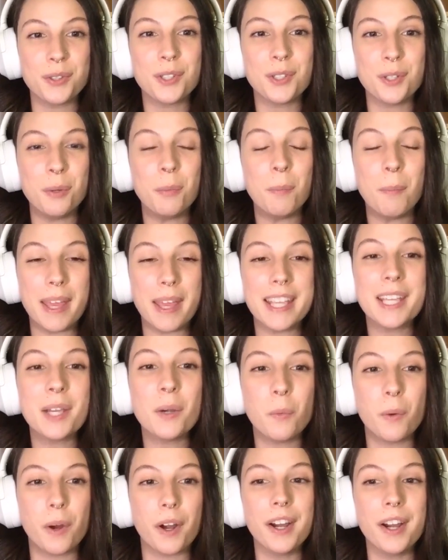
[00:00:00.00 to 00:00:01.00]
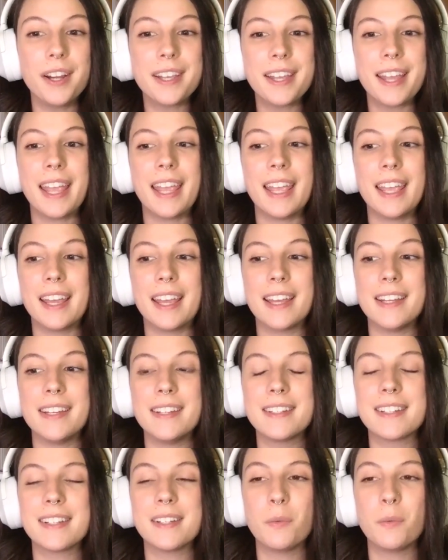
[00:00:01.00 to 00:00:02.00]
to make it work.
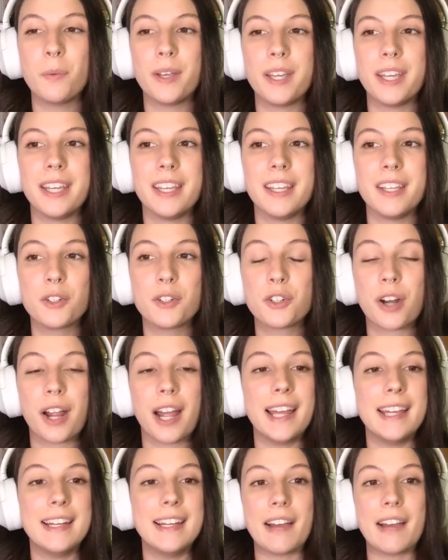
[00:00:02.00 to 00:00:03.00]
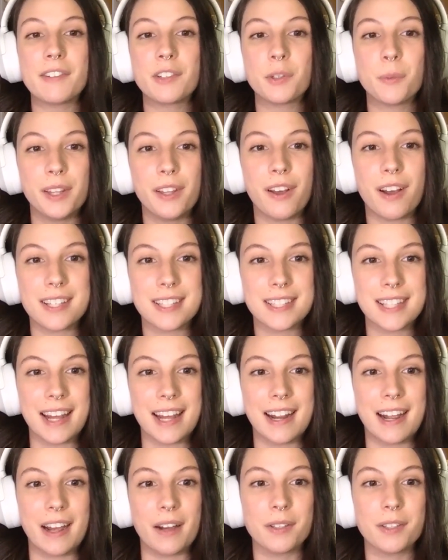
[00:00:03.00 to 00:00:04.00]
And we tried after we lost
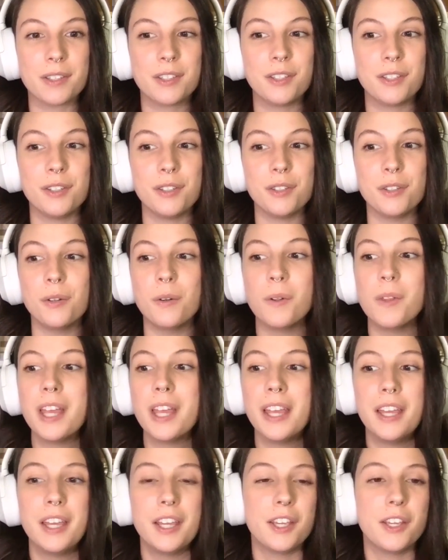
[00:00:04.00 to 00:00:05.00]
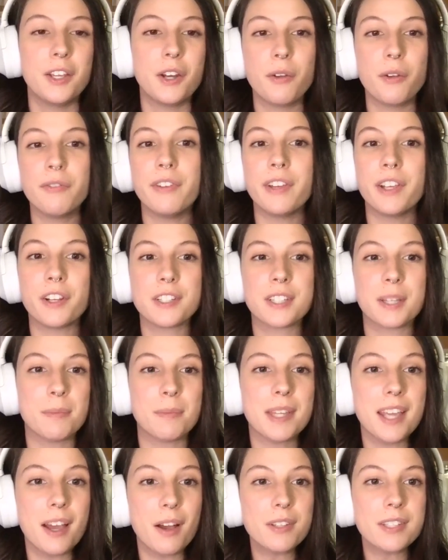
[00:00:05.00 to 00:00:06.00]
that house to, figure
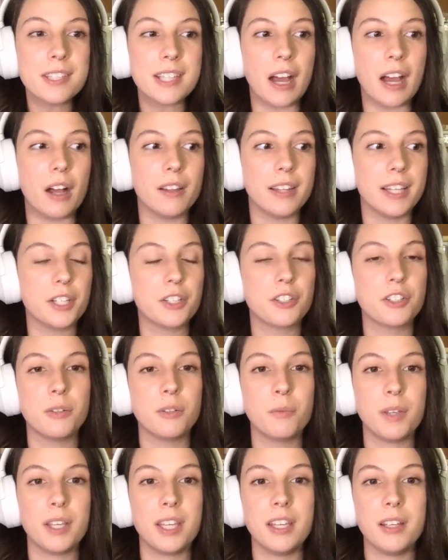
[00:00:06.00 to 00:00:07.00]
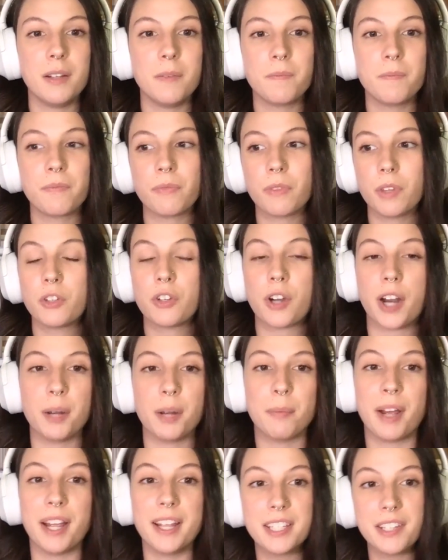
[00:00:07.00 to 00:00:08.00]
something else out. Like, should we try to
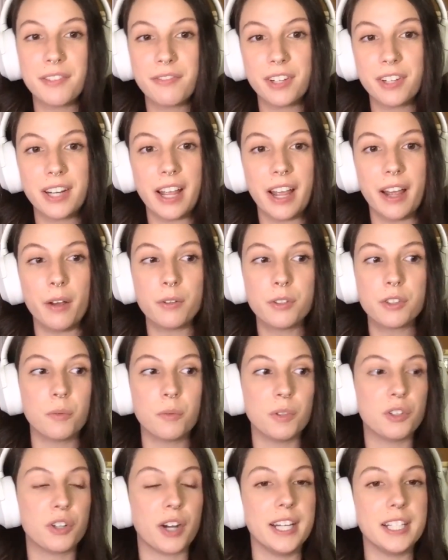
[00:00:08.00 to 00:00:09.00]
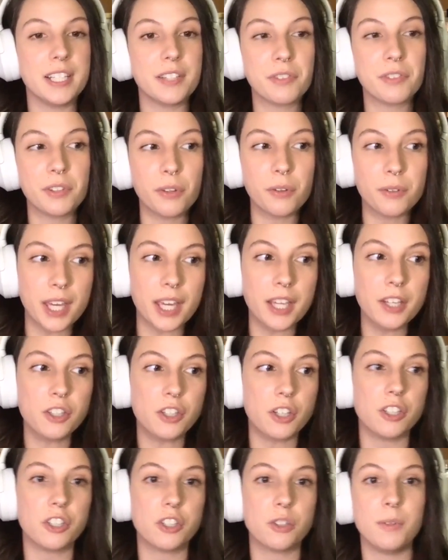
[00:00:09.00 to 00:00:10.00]
buy a different house? Should we try a different
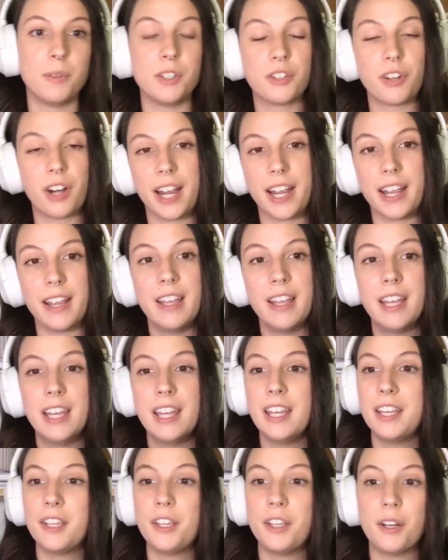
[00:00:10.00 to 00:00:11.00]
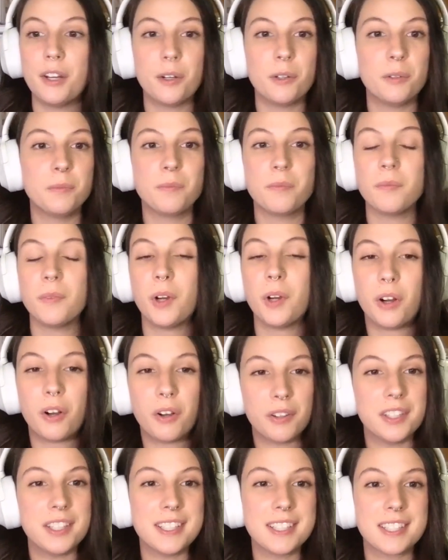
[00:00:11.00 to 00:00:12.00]
location? Should we try,
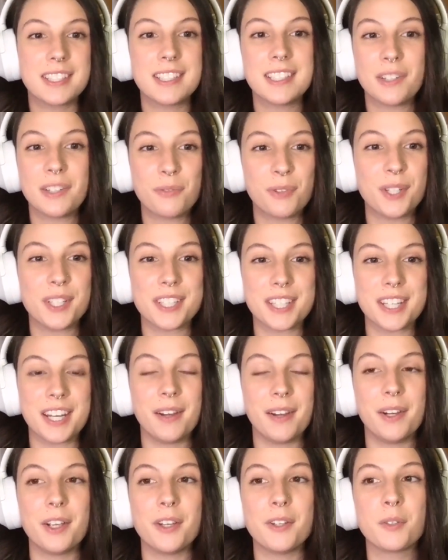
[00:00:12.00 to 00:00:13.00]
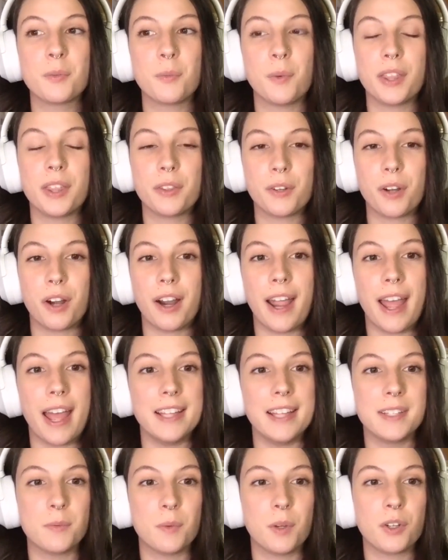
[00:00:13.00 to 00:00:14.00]
all these different scenarios went through our
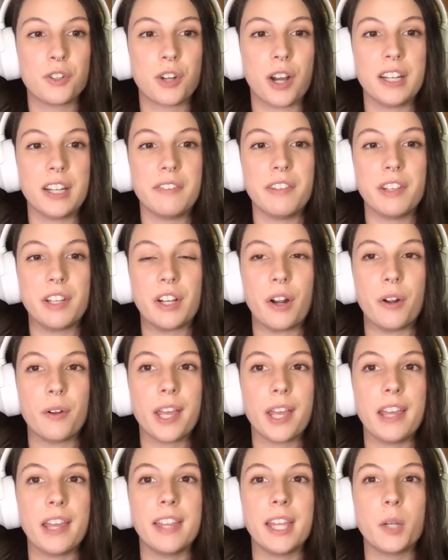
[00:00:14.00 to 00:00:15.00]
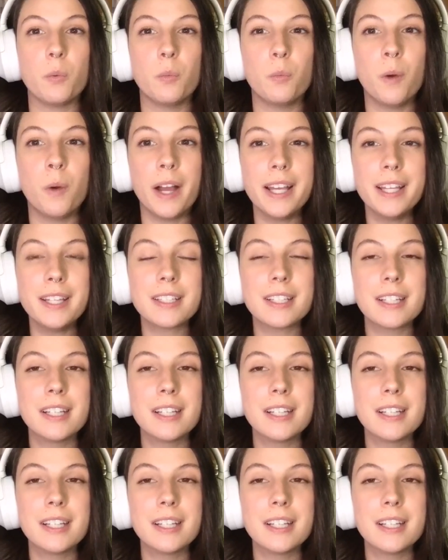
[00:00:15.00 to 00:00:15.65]
heads, and we were trying to figure out, okay, like what